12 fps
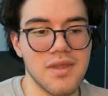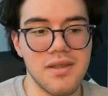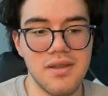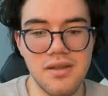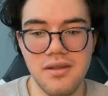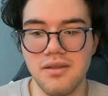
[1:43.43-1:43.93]

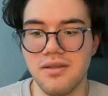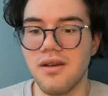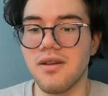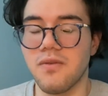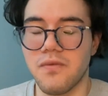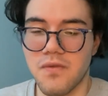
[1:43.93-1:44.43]

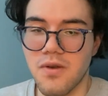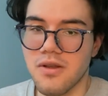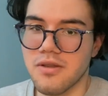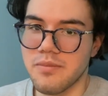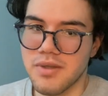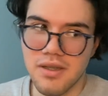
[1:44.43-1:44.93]
on a
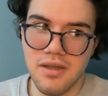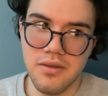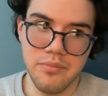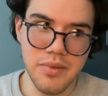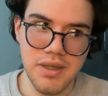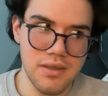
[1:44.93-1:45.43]
funk beat, on a
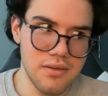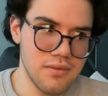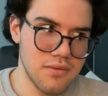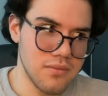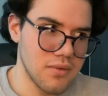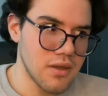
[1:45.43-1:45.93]
beat,
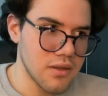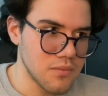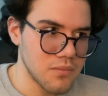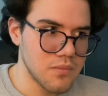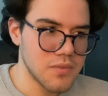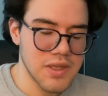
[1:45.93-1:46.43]
or
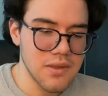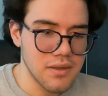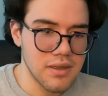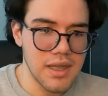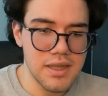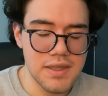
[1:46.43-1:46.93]
on
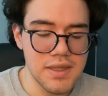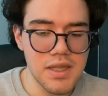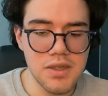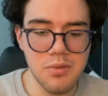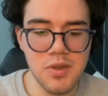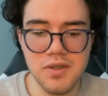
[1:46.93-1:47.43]
something. They just
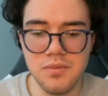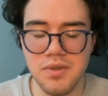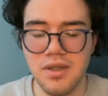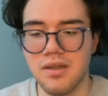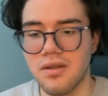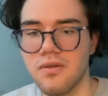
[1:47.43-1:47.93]
needed a person with
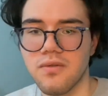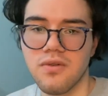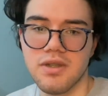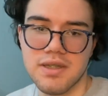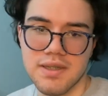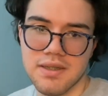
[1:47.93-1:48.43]
a low
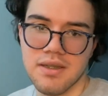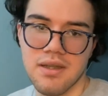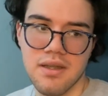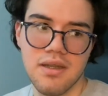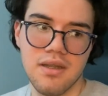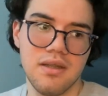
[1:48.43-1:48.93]
voice
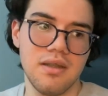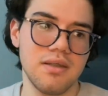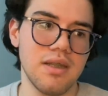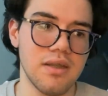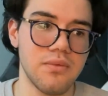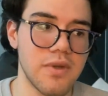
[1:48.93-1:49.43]

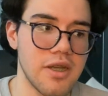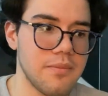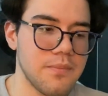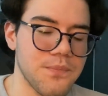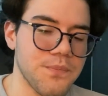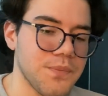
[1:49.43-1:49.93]
that can rap,
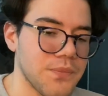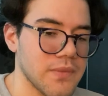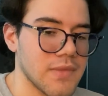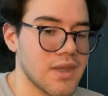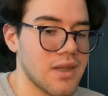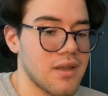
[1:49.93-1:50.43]

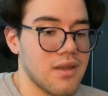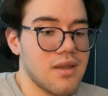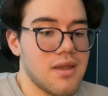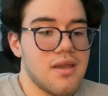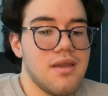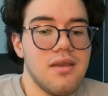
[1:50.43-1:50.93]

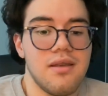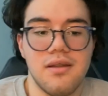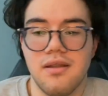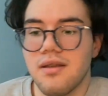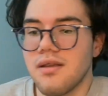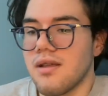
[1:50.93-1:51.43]

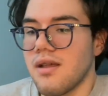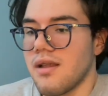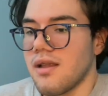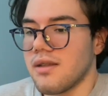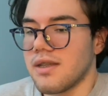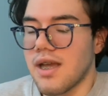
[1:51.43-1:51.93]
and
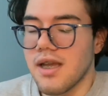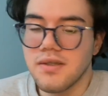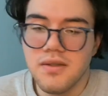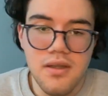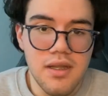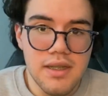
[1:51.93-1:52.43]
I
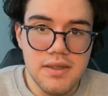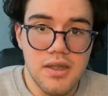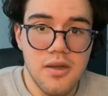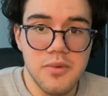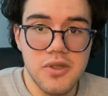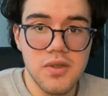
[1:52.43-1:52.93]
saw that as an
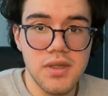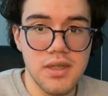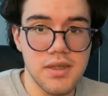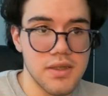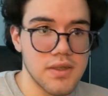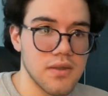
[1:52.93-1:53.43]
opportunity
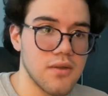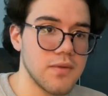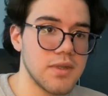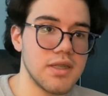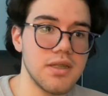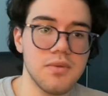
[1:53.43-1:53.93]
because
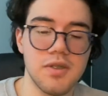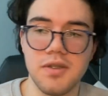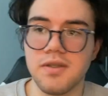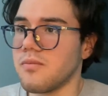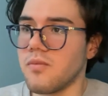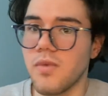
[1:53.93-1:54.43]
OVG
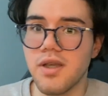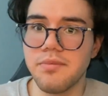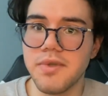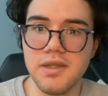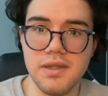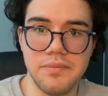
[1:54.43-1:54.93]
was way
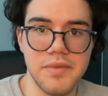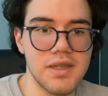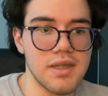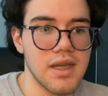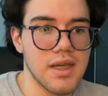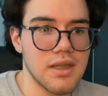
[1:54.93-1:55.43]
bigger than me.
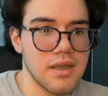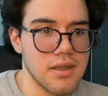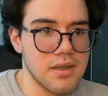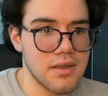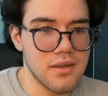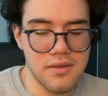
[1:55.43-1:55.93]
They had
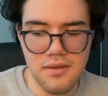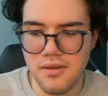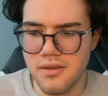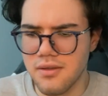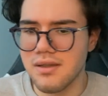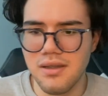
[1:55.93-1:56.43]
like, I
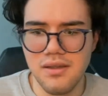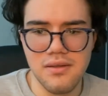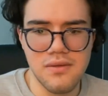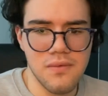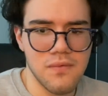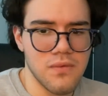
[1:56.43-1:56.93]
don't know, like
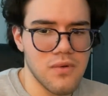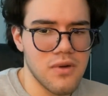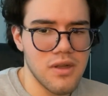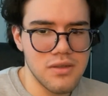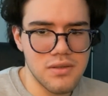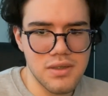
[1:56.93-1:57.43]

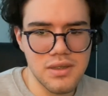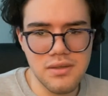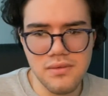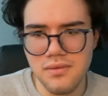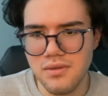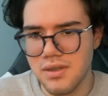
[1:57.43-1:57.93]

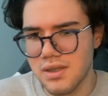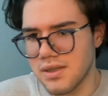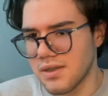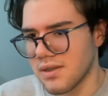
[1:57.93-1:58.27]
400 or like